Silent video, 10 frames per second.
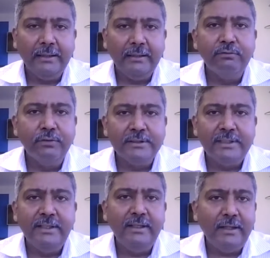I think
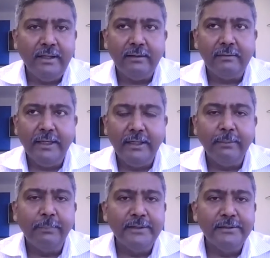firstly, it
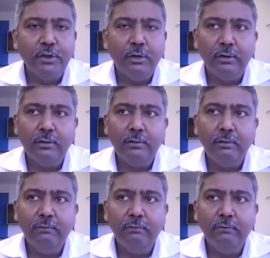depends on